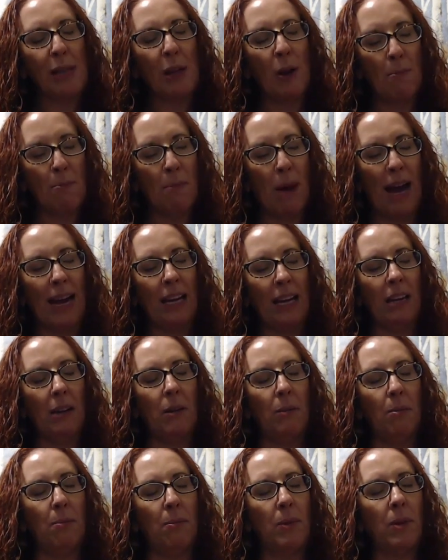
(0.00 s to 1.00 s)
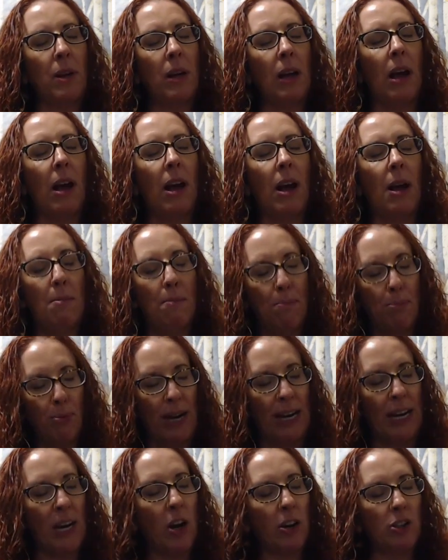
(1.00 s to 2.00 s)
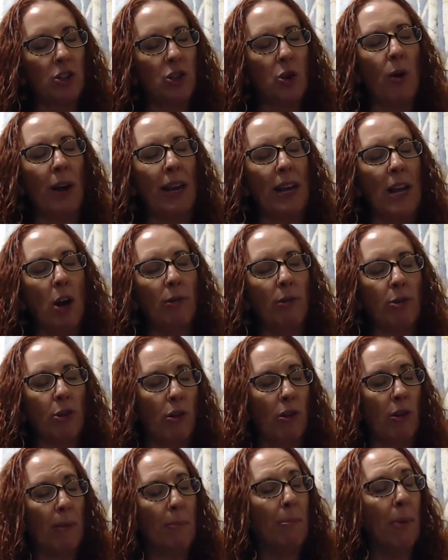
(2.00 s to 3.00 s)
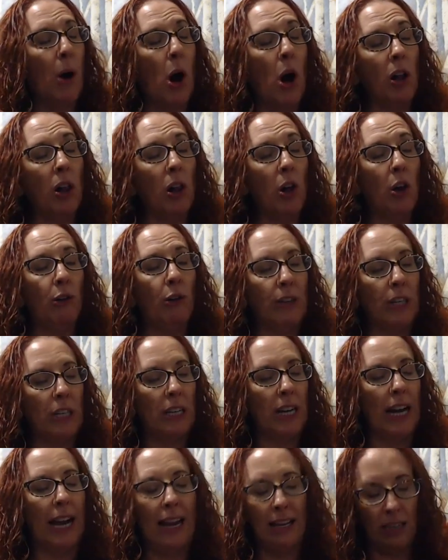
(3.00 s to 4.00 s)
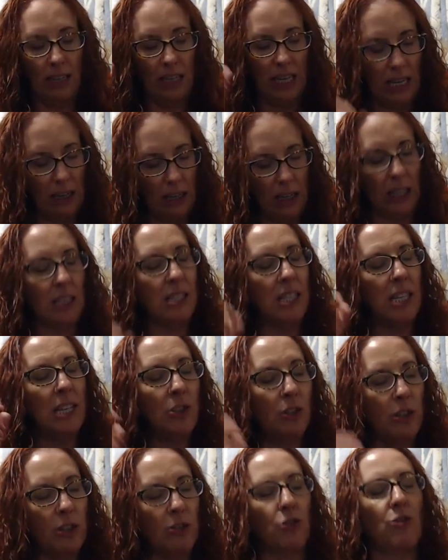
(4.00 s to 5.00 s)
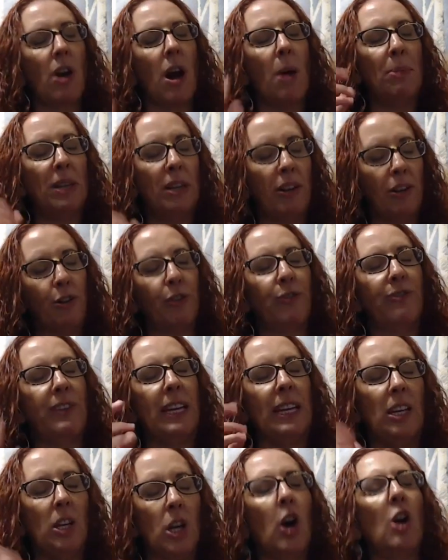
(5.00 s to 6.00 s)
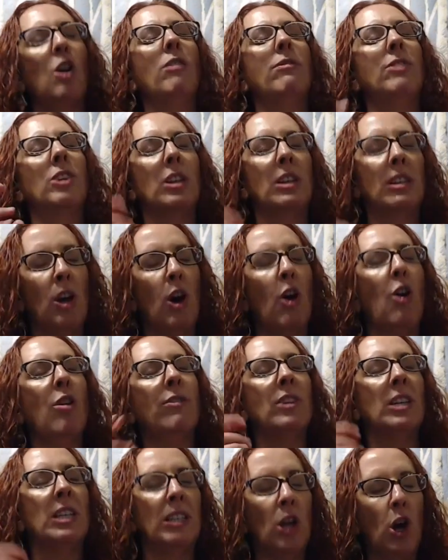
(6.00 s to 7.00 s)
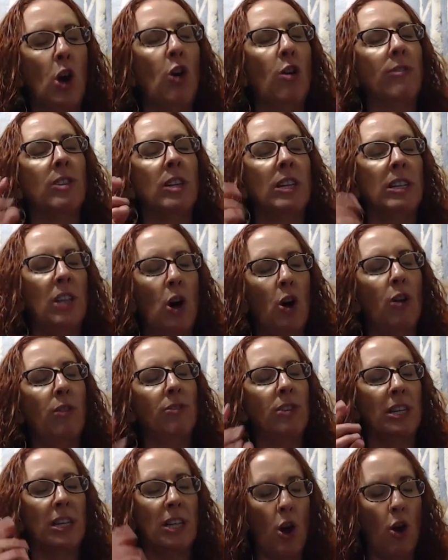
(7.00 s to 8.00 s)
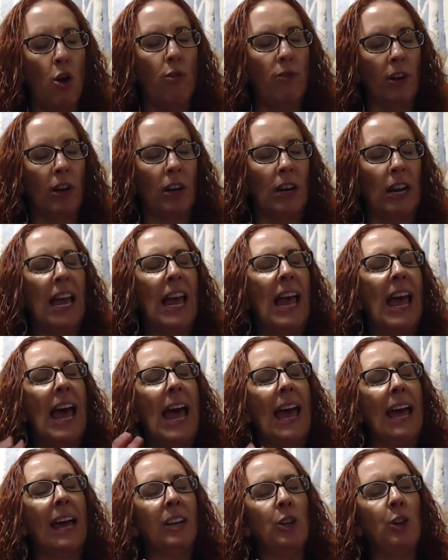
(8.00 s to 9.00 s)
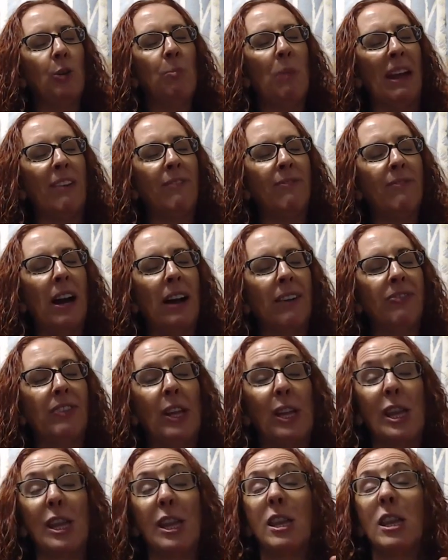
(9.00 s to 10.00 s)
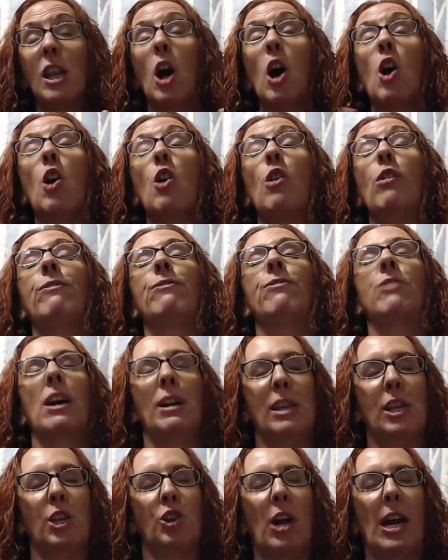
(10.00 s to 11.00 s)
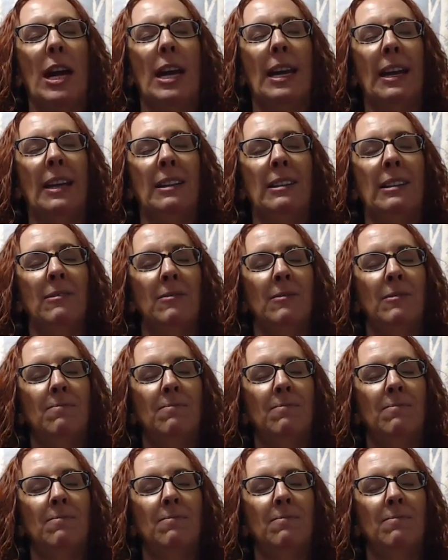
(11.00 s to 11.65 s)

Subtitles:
might bring our toy over or a ball over and continue to drop it at your feet over and over and over and over and over. And you may find this so frustrating